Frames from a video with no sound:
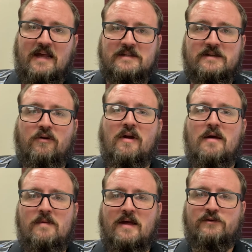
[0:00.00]

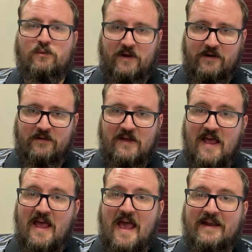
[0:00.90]
Instagram, and Twitter.
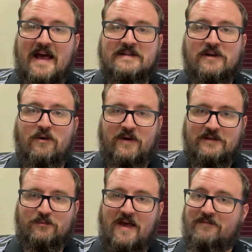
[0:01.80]
And as always,